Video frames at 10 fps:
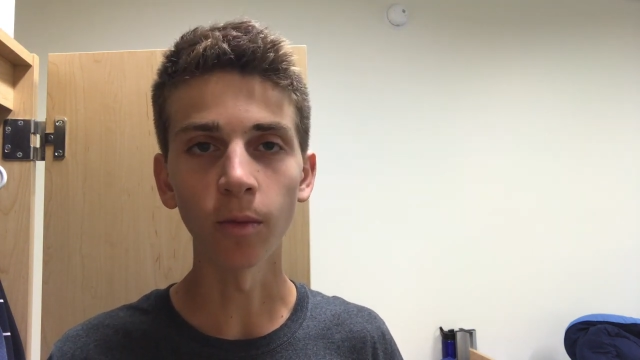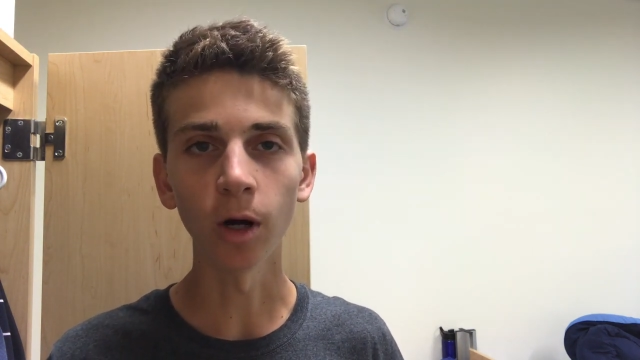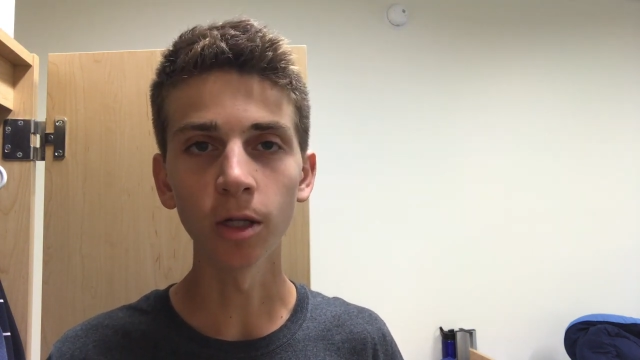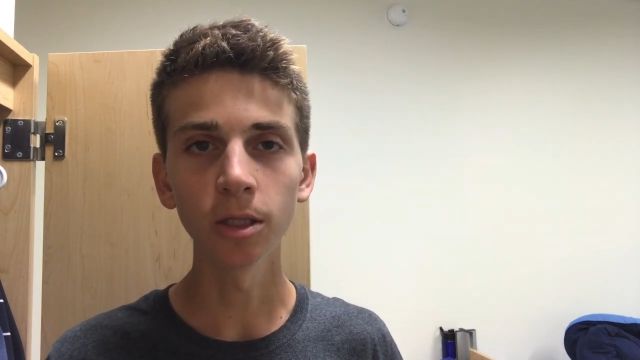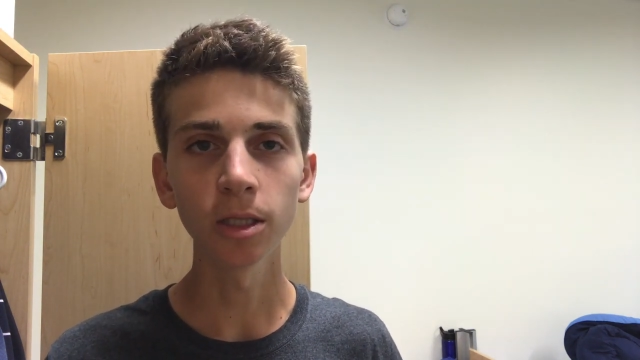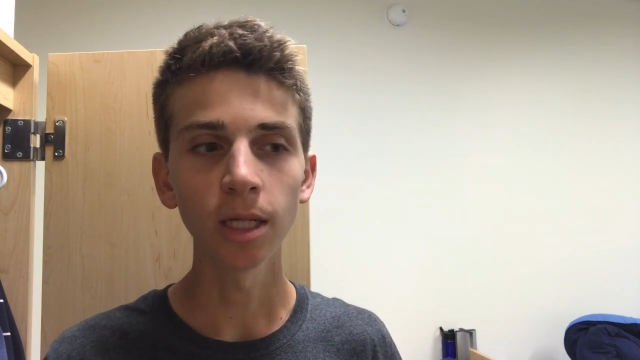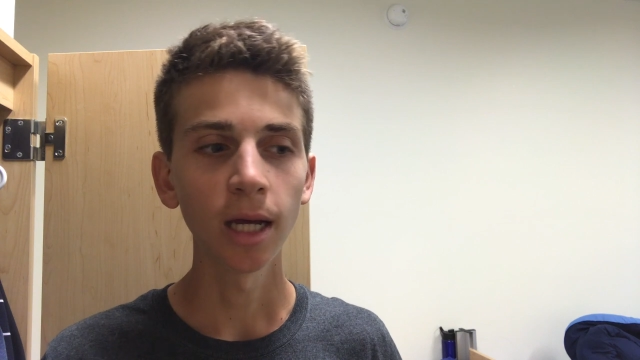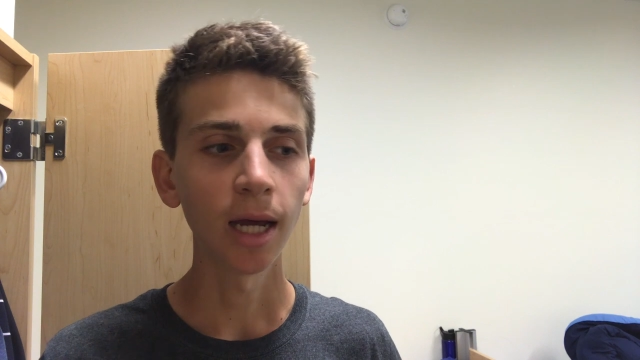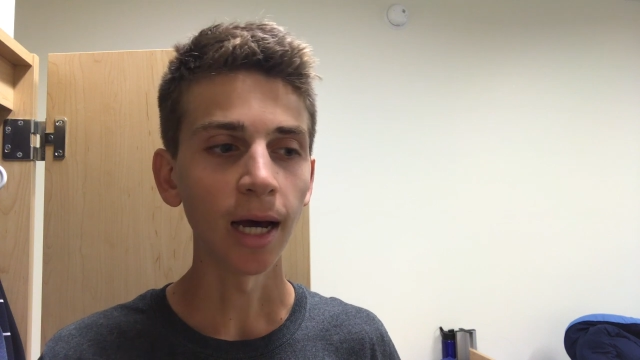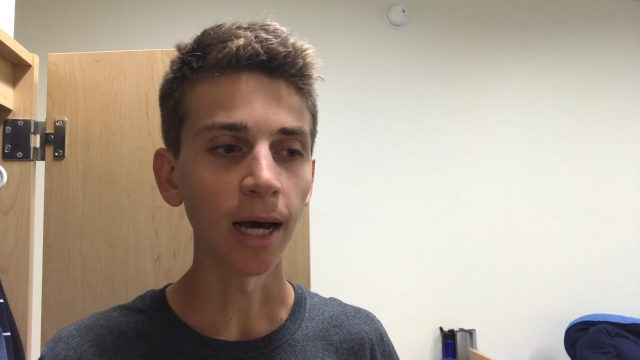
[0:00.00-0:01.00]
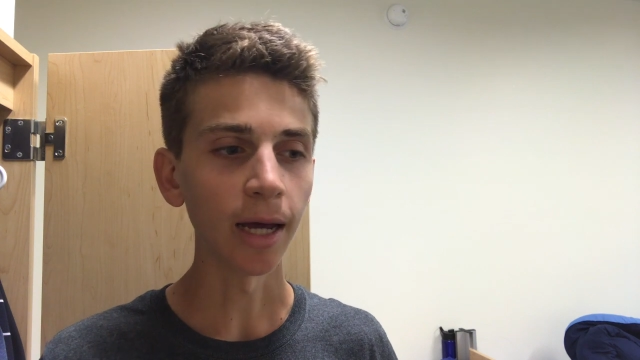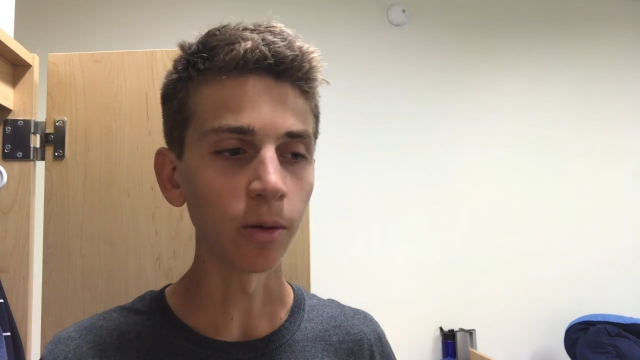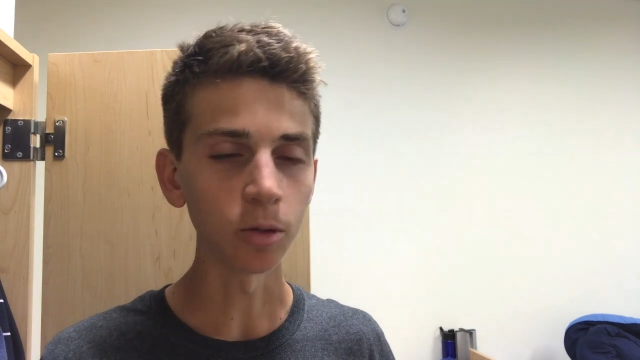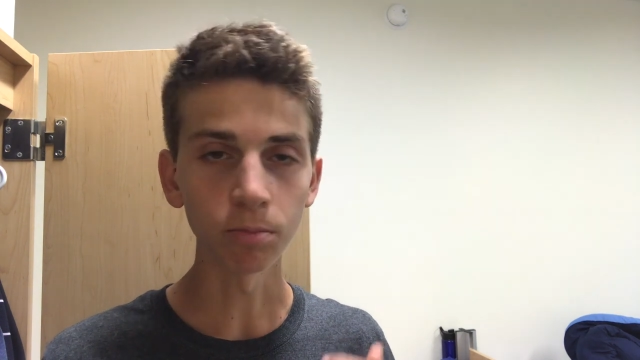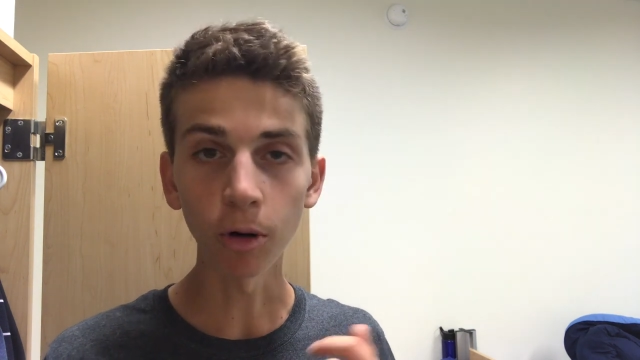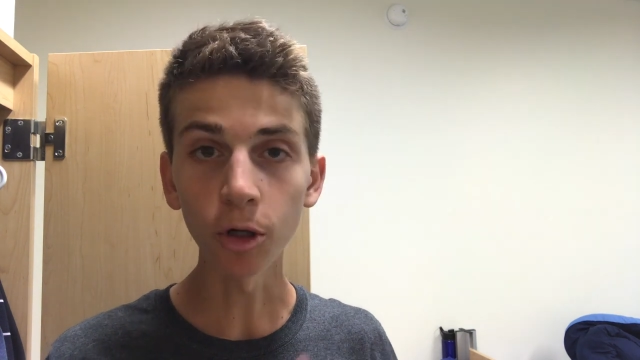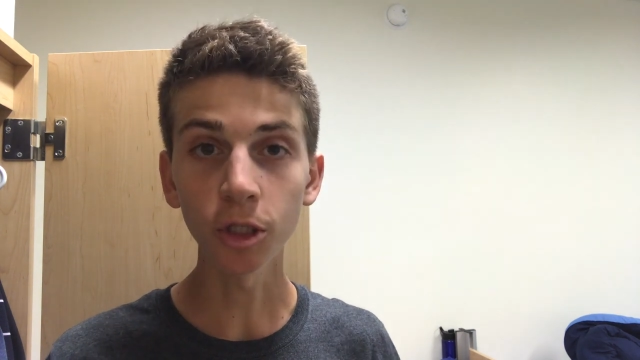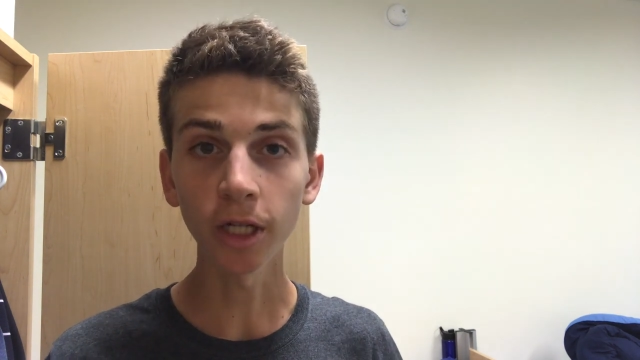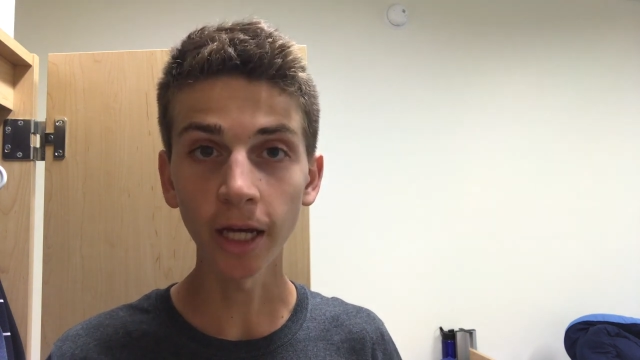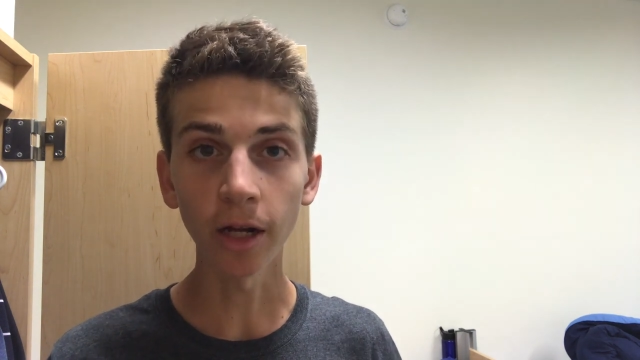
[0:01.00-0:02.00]
runs, I was
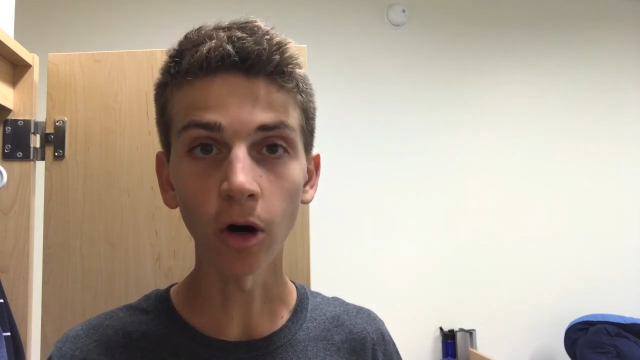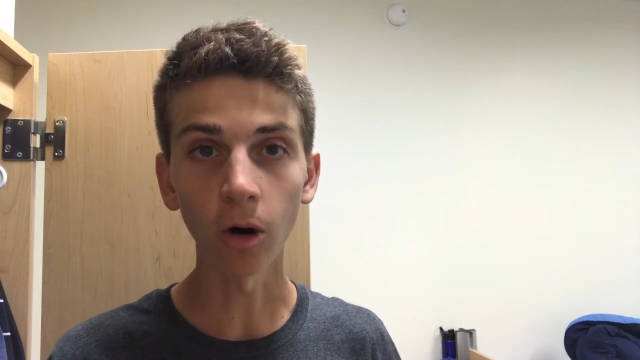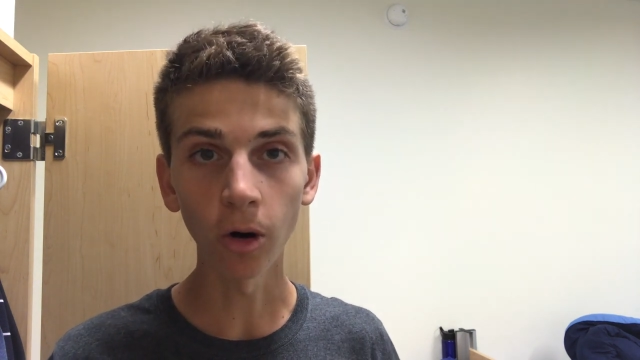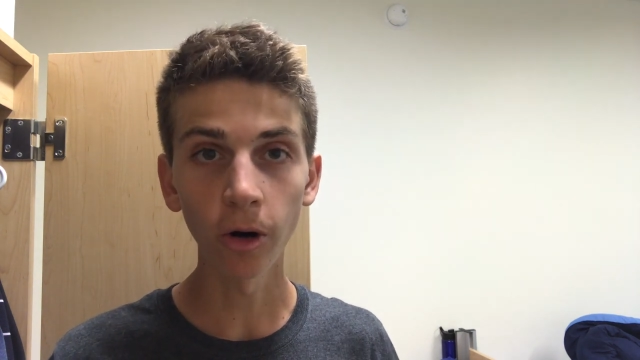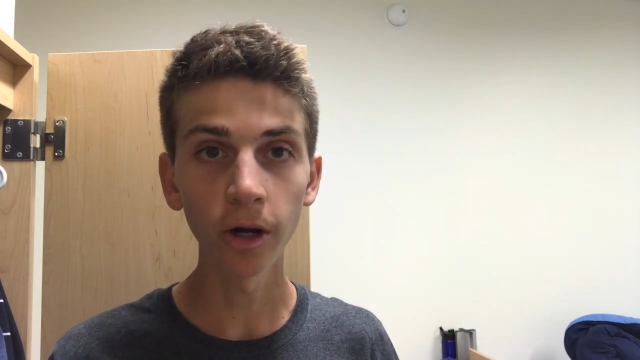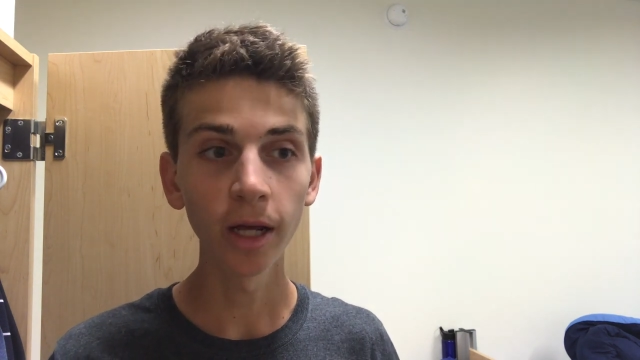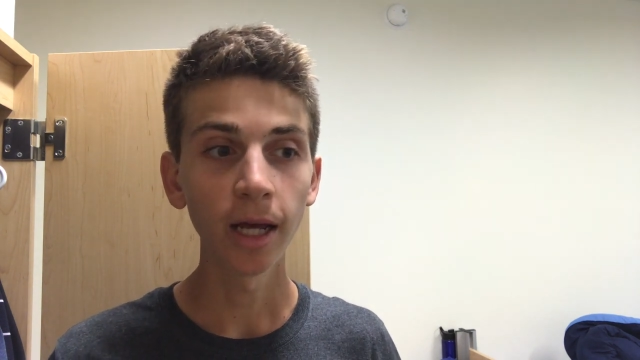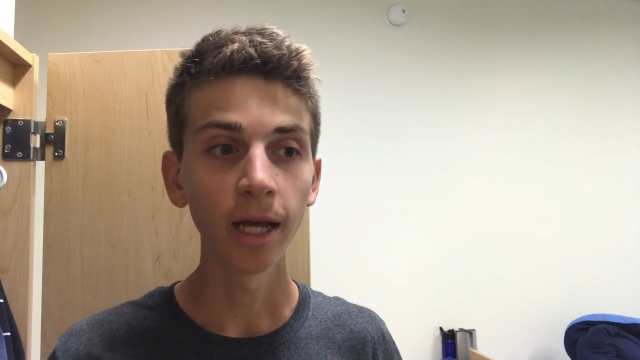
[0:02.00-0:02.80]
pushing it hard,